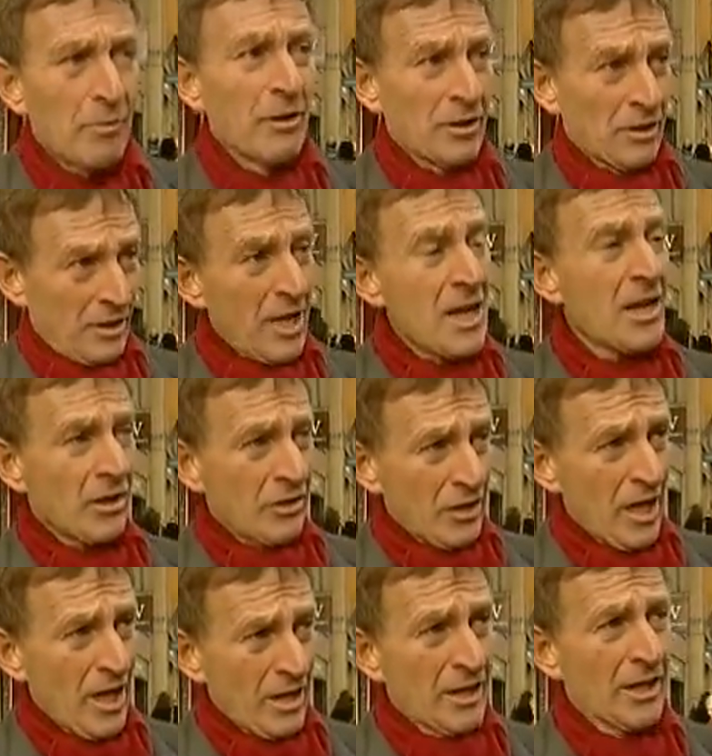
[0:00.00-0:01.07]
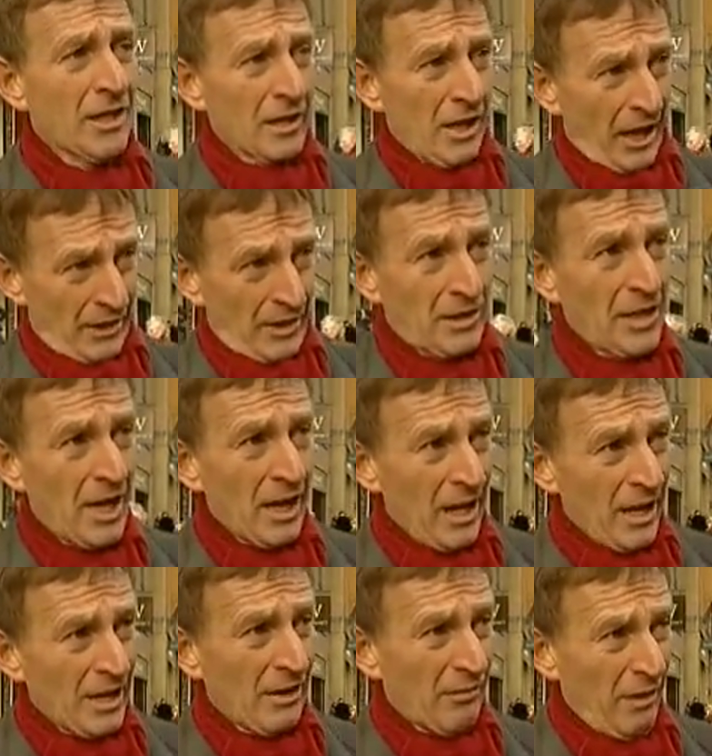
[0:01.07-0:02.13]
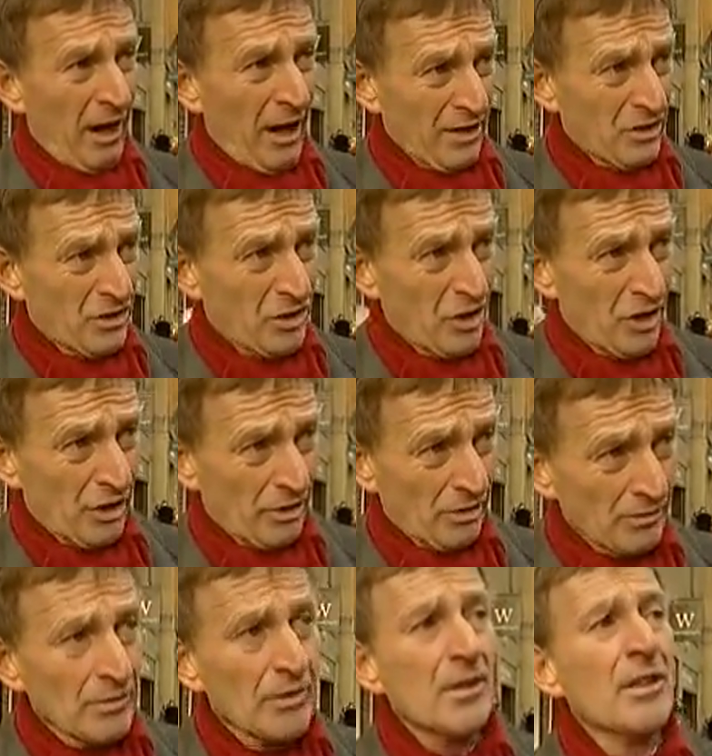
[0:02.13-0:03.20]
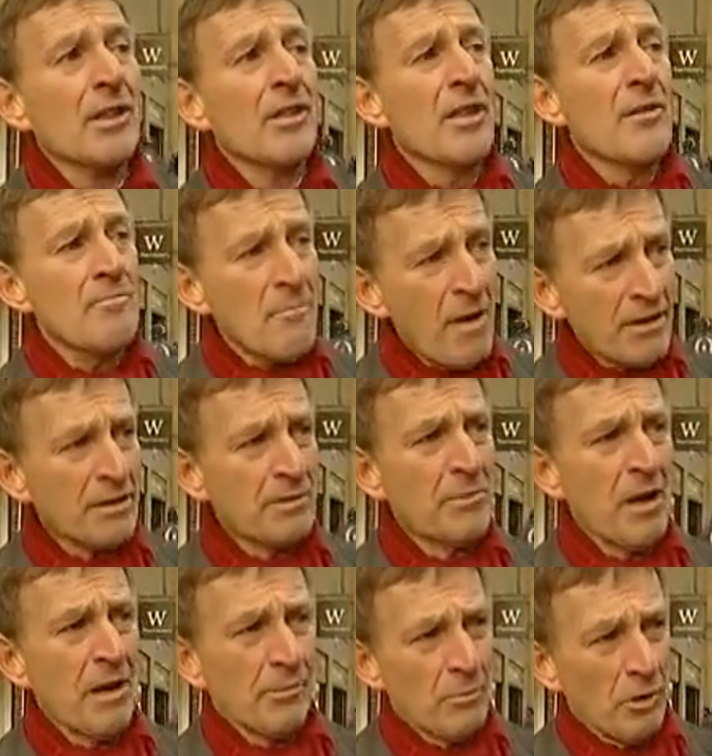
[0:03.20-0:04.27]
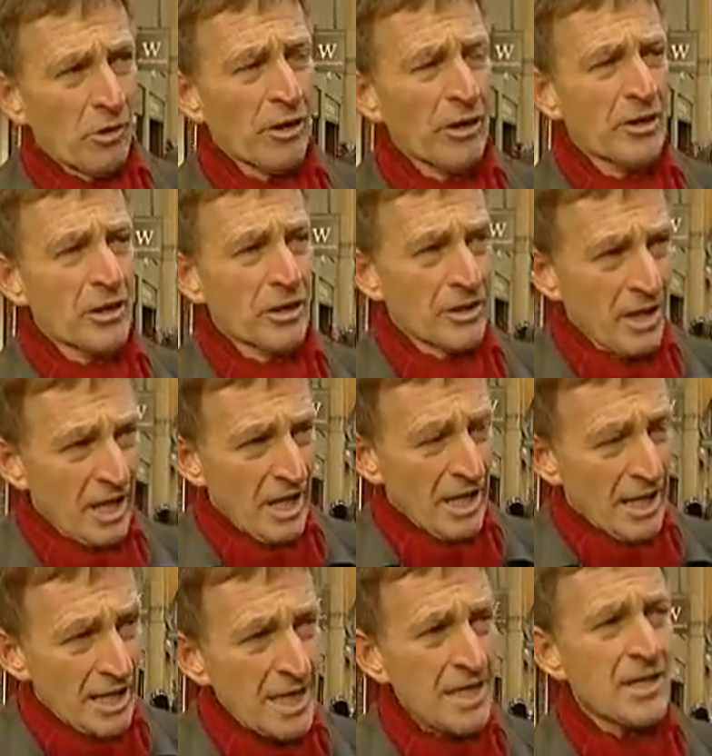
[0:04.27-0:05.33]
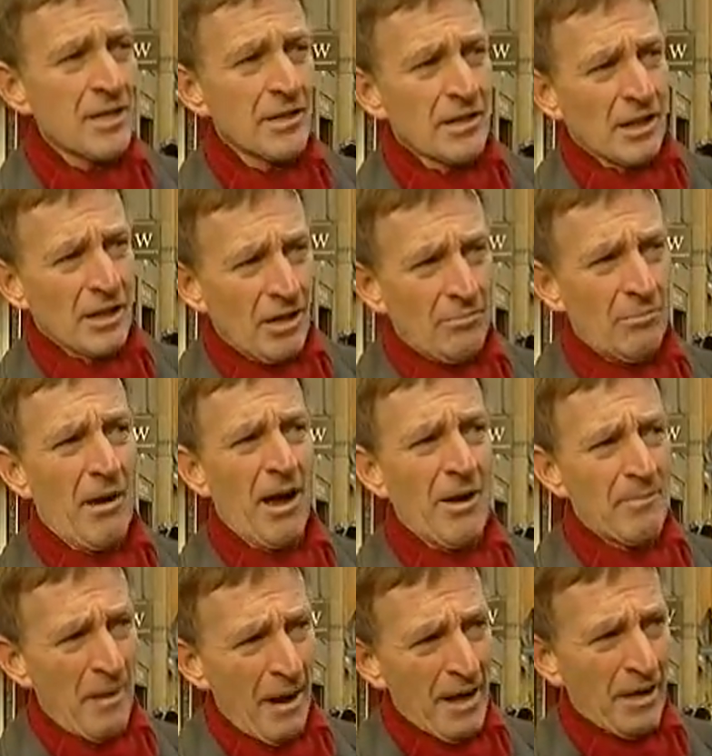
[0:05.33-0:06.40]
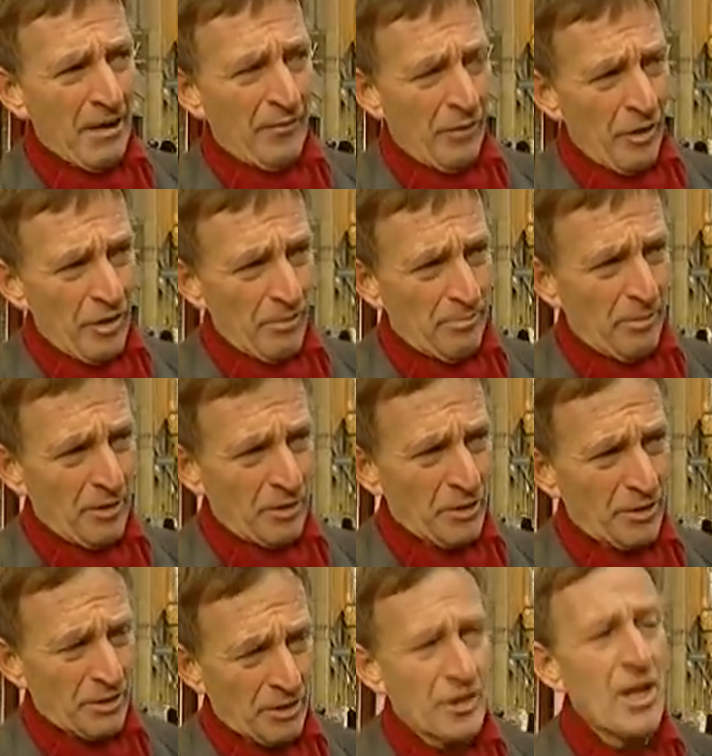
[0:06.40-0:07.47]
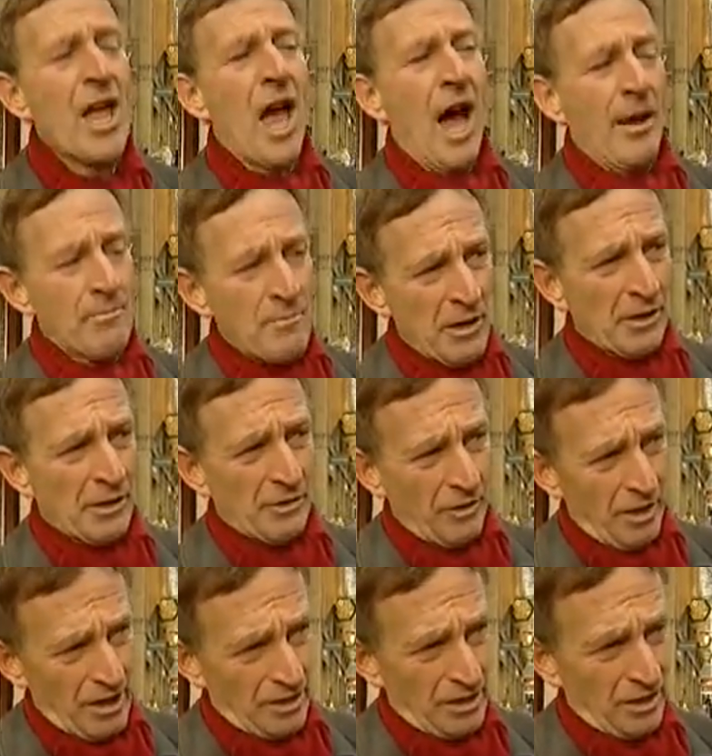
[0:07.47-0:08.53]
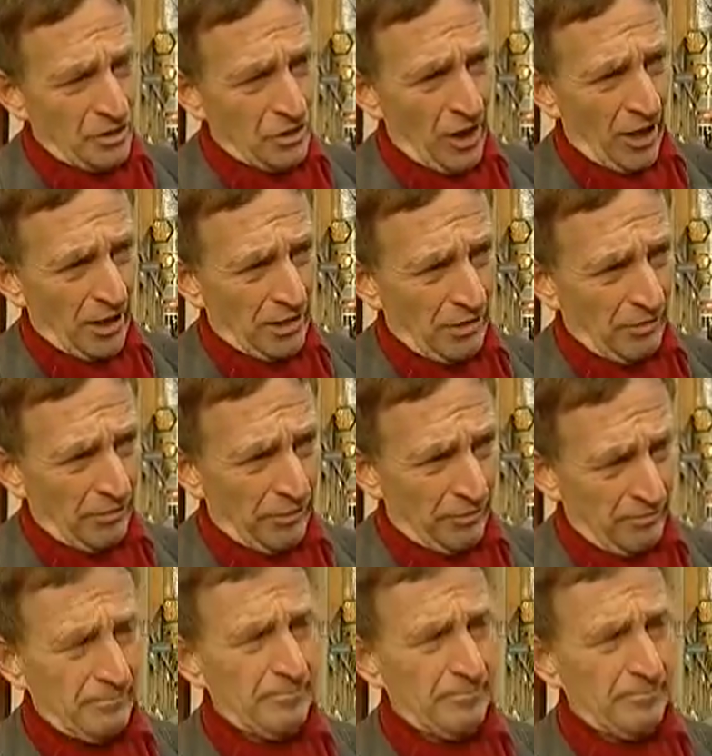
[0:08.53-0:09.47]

which they created at the tail end of last year. They must make mortgages easier to come by for the purchasers and make the rates attractive.